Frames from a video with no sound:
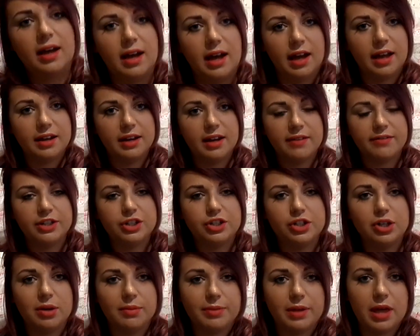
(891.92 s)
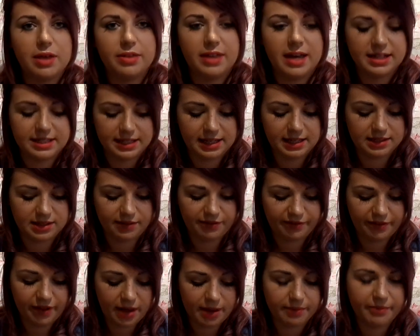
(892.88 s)
Another shop that is a
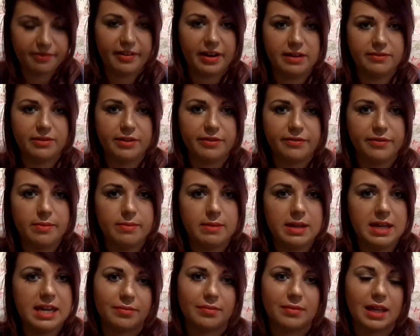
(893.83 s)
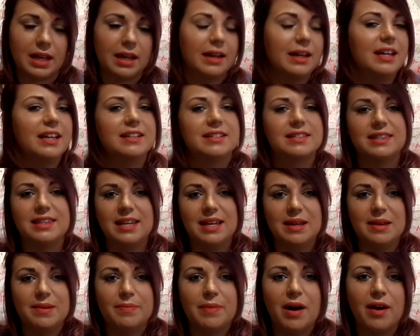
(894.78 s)
firm favourite for me is
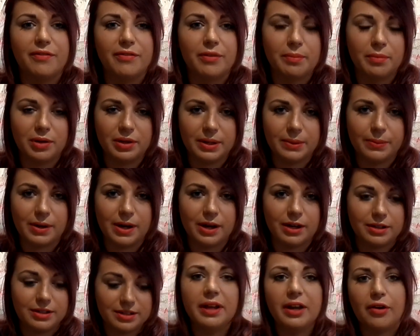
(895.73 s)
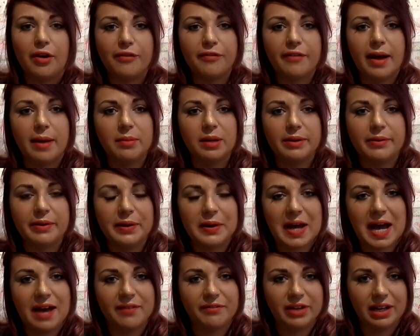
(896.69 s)
the Bath and Body Works. In our family we
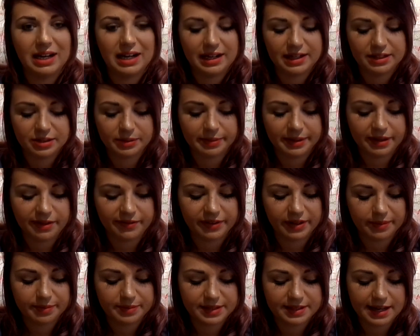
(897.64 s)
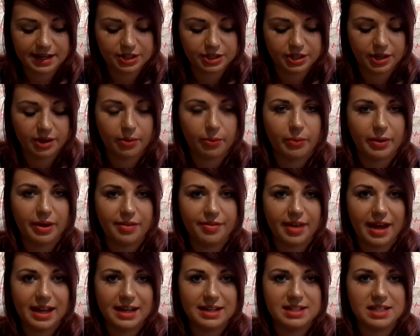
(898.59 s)
have a little bit of an obsession with
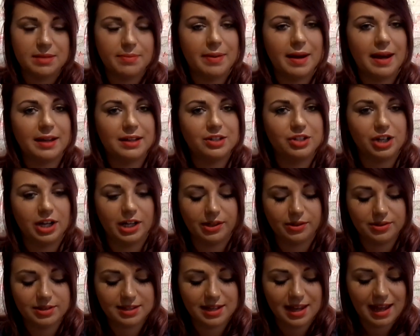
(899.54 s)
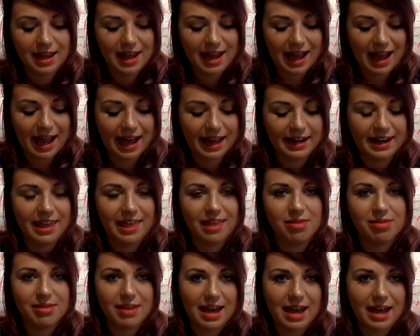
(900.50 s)
anti-bac gels, and
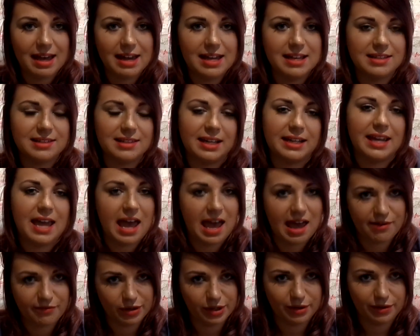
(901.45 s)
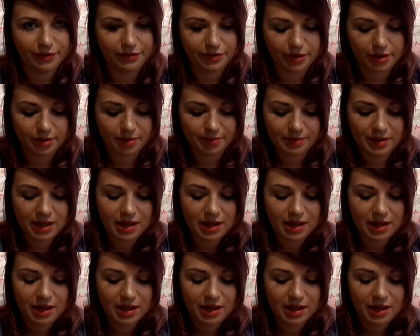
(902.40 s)
in there it's like a heaven of them.